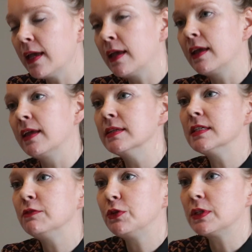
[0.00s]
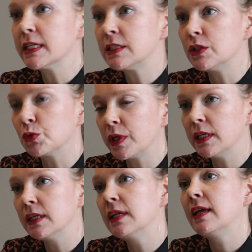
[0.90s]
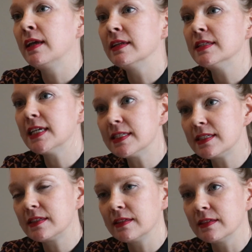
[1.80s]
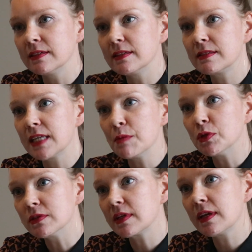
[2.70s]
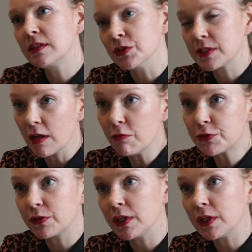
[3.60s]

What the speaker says: and if you'd like to join in and taste samples yourself so